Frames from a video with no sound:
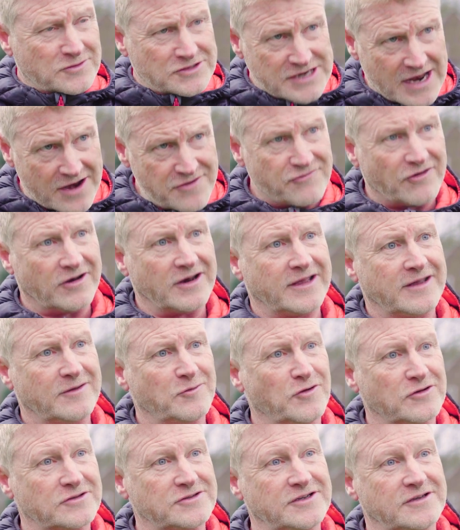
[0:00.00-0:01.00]

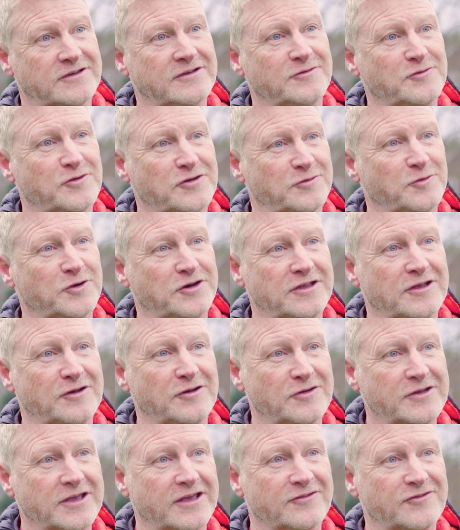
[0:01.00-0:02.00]
are you
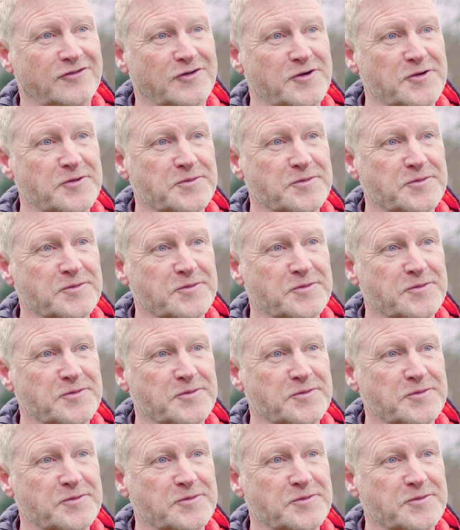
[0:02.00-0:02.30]
looking for?